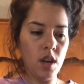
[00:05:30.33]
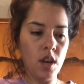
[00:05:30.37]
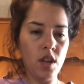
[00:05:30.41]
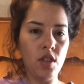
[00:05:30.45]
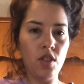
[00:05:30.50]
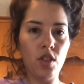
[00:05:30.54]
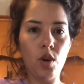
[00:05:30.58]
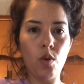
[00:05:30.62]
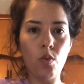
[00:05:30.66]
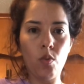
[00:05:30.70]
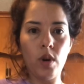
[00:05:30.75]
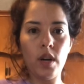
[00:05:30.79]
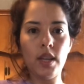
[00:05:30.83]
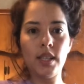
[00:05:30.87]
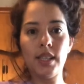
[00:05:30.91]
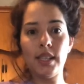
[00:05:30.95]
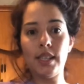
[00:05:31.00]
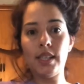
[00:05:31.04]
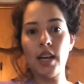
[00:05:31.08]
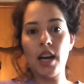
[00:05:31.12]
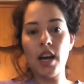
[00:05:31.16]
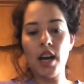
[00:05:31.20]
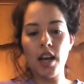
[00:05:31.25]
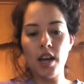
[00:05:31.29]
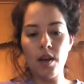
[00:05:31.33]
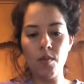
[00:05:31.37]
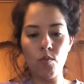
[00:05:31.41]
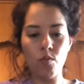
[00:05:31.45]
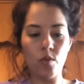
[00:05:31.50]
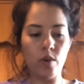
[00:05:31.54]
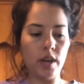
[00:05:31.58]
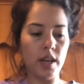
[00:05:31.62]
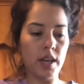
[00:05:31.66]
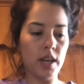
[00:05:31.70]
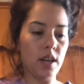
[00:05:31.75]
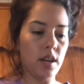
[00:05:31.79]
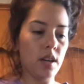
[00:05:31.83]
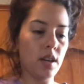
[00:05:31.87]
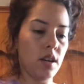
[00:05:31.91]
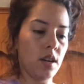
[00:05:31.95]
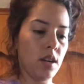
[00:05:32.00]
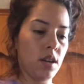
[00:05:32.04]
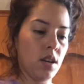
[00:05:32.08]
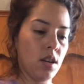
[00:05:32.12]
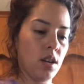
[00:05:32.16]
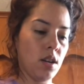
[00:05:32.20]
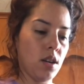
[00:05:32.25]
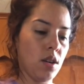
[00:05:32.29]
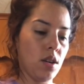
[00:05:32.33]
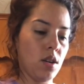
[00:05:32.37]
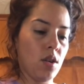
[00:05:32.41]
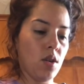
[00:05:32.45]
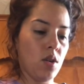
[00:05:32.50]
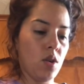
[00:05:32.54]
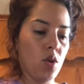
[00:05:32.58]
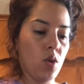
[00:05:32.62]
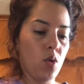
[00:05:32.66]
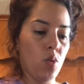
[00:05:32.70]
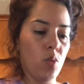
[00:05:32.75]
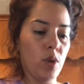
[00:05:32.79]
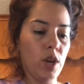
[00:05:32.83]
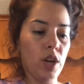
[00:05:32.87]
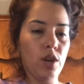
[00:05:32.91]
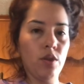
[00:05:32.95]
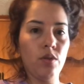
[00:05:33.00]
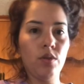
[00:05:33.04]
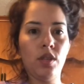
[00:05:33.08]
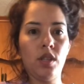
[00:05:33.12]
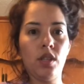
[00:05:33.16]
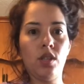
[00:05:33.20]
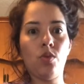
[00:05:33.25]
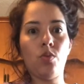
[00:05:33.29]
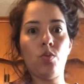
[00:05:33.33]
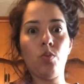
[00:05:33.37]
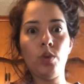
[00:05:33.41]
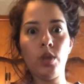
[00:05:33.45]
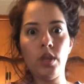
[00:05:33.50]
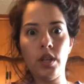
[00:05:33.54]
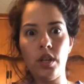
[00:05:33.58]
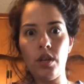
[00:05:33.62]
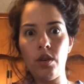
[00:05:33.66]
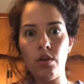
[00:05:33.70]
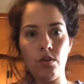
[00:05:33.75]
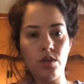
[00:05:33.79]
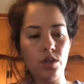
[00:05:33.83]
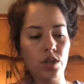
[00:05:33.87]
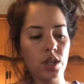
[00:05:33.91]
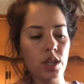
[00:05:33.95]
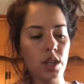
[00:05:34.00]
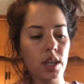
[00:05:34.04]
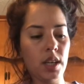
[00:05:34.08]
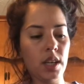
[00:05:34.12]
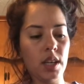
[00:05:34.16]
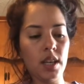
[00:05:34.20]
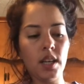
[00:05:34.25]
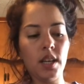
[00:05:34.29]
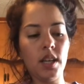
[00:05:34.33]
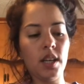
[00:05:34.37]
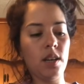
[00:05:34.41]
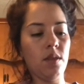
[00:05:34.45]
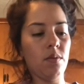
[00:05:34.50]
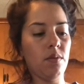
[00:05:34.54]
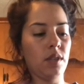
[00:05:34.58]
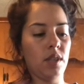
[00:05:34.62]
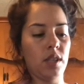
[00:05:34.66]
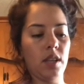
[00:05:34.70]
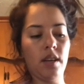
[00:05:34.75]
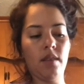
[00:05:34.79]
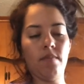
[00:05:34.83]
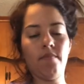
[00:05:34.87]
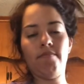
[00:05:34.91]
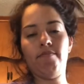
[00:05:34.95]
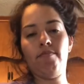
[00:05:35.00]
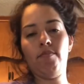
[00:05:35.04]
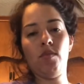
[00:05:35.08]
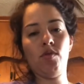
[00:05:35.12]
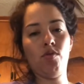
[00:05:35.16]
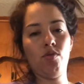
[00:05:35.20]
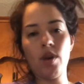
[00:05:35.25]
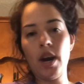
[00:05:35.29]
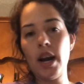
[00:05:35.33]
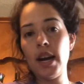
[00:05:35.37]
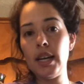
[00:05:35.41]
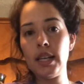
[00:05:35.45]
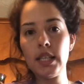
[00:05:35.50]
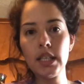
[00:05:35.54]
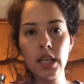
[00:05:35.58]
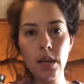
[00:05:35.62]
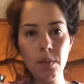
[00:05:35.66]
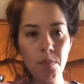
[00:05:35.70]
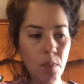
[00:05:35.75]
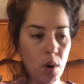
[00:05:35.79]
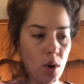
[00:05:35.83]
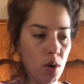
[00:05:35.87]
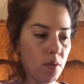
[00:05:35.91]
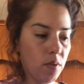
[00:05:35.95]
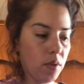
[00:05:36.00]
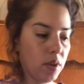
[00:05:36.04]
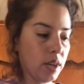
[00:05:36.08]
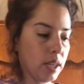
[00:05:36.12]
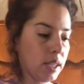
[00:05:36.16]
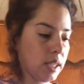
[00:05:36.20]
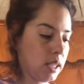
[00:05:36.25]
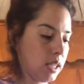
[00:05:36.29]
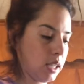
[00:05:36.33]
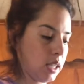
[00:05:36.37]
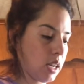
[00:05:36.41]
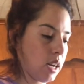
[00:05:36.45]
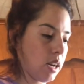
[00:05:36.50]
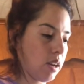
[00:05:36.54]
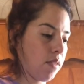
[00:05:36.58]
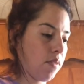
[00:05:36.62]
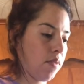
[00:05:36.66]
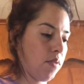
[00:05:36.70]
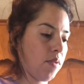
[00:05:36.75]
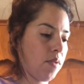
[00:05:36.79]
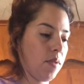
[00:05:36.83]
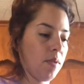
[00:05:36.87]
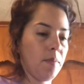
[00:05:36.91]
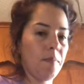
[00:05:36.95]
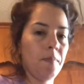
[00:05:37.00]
There was a time when we used this really huge chicken and it was like trying to tip over and stuff.